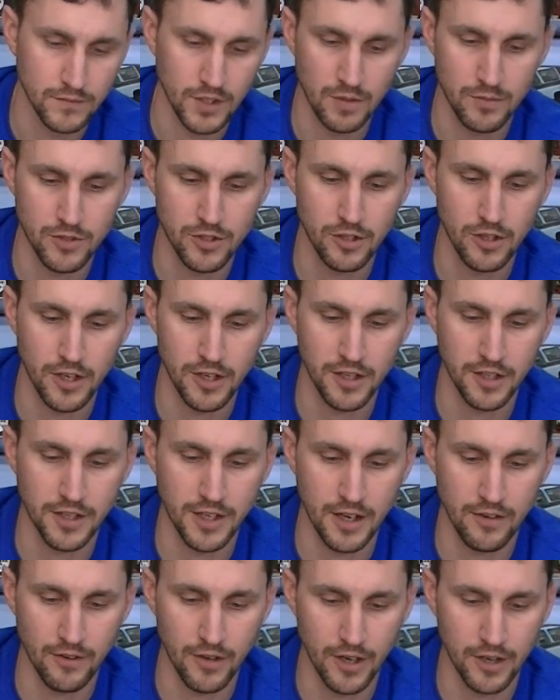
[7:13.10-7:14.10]
I'm sure I did
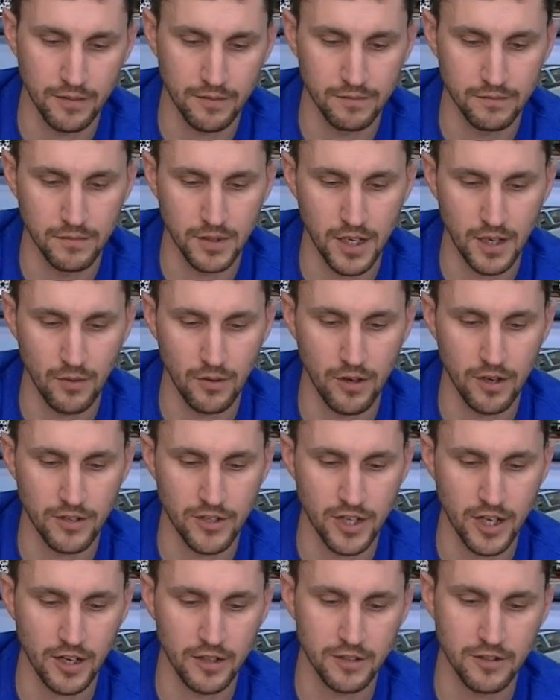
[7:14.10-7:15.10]
that right, but I want to
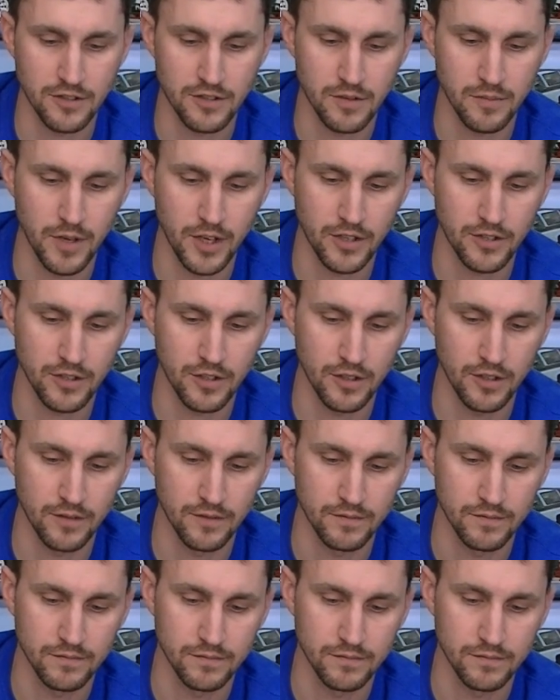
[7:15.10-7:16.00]
check just to make sure.